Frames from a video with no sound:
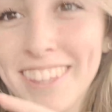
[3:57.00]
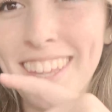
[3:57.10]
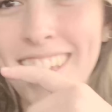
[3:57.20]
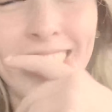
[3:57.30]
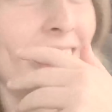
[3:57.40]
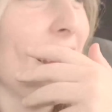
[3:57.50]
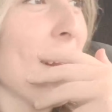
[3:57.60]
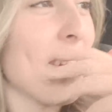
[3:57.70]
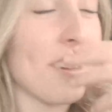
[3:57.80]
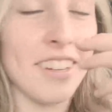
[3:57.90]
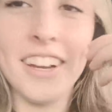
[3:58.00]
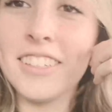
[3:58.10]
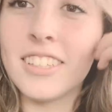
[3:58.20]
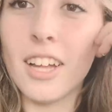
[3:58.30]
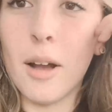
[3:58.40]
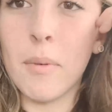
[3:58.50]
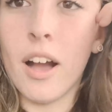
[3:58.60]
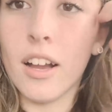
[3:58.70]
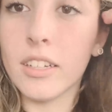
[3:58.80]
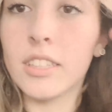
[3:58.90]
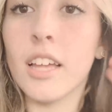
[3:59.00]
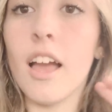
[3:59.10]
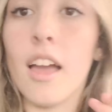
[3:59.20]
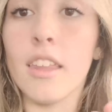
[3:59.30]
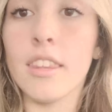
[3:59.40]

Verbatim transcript: We're going to go to Starbucks and